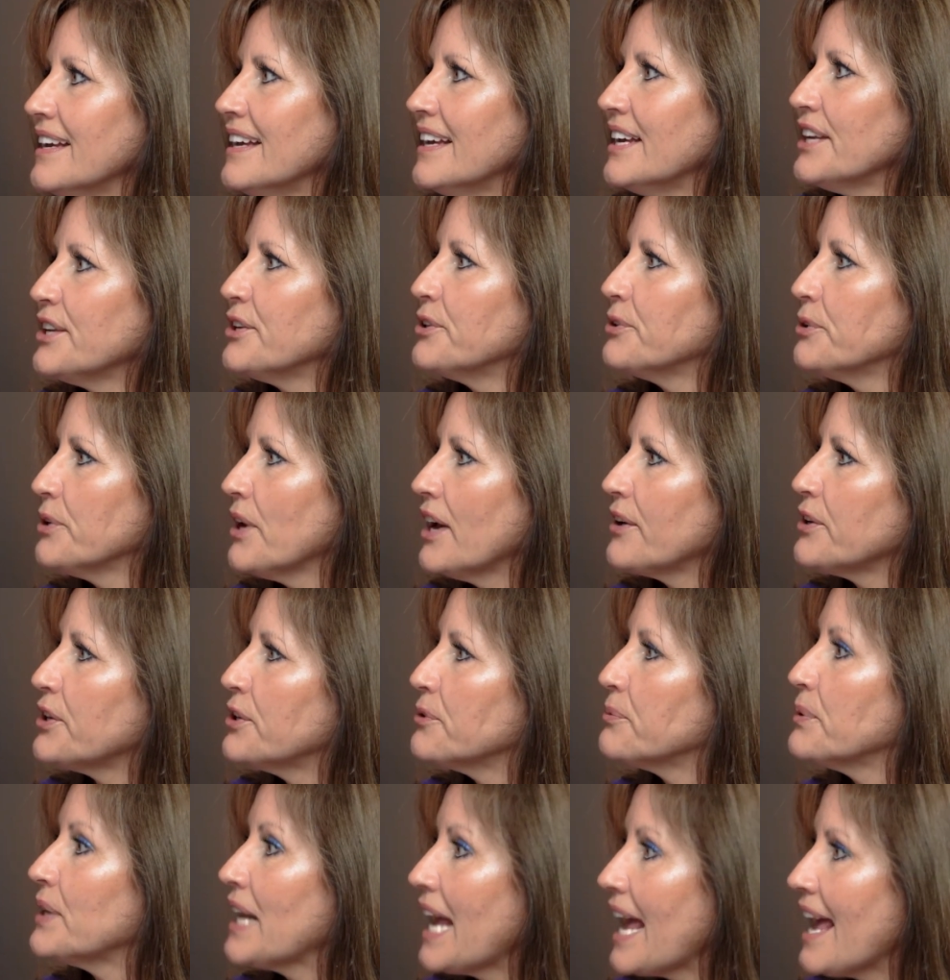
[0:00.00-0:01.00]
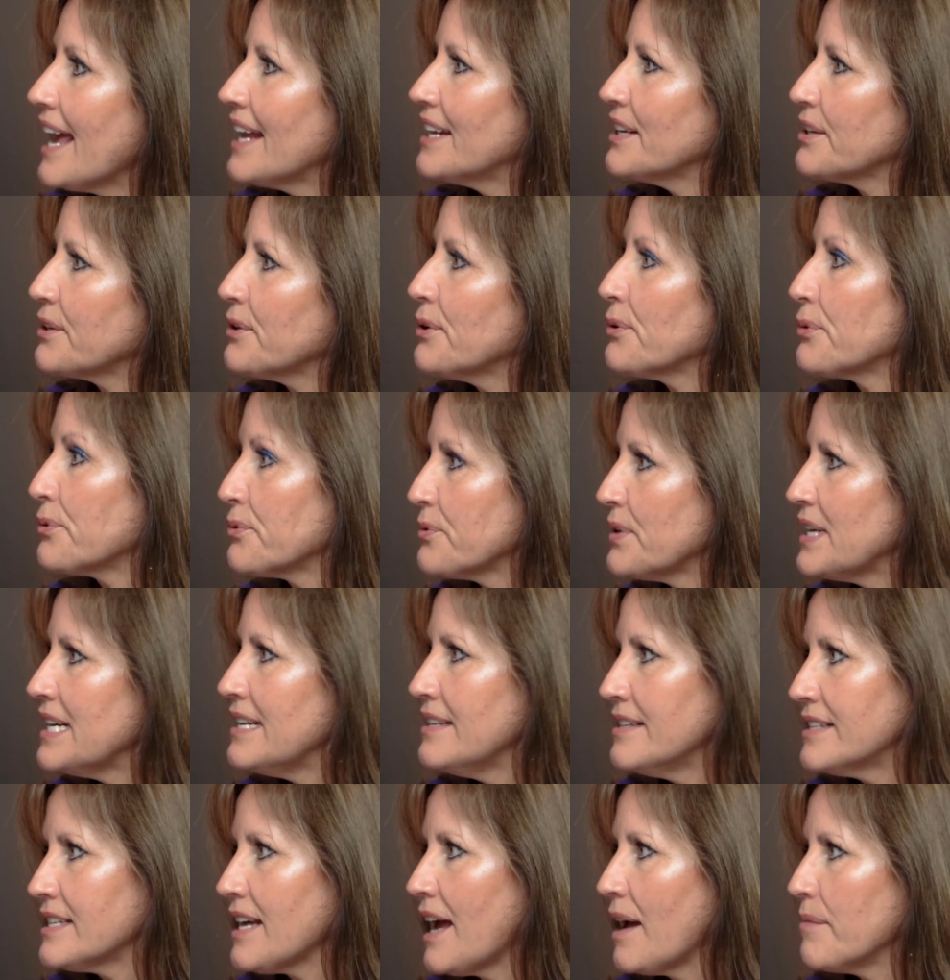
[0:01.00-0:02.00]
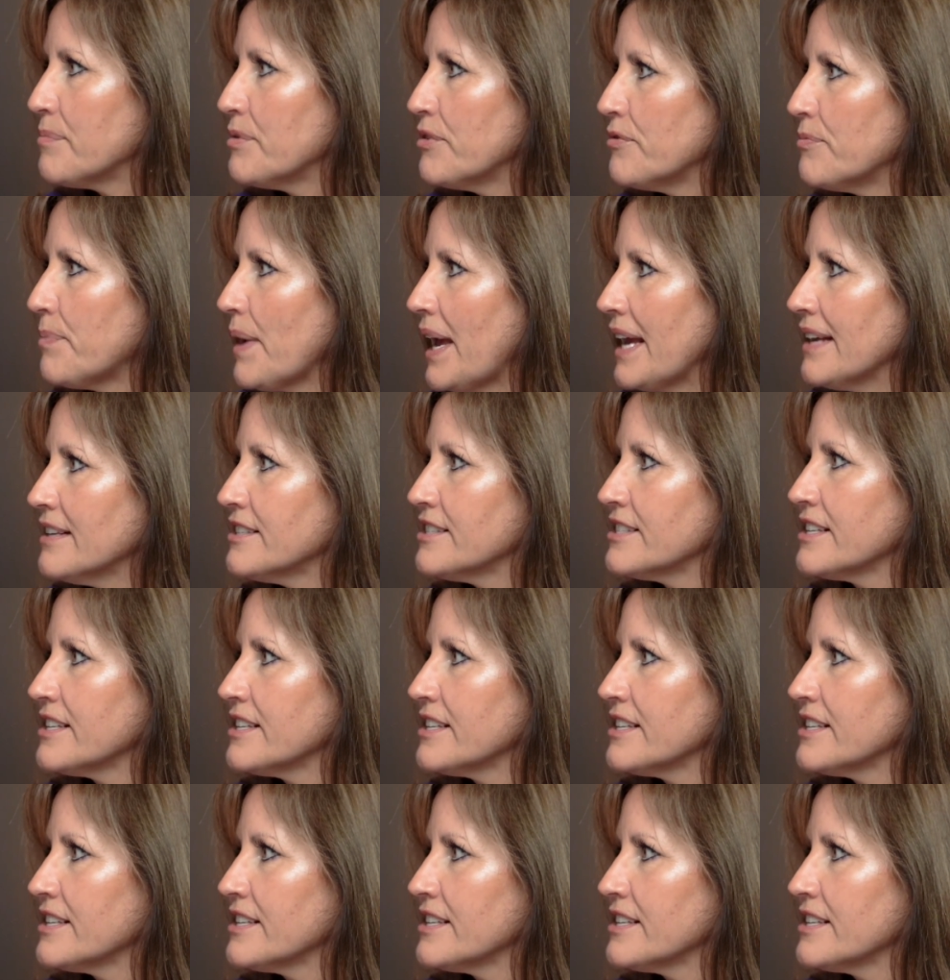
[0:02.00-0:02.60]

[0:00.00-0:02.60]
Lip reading: You would add a chlorine type of base.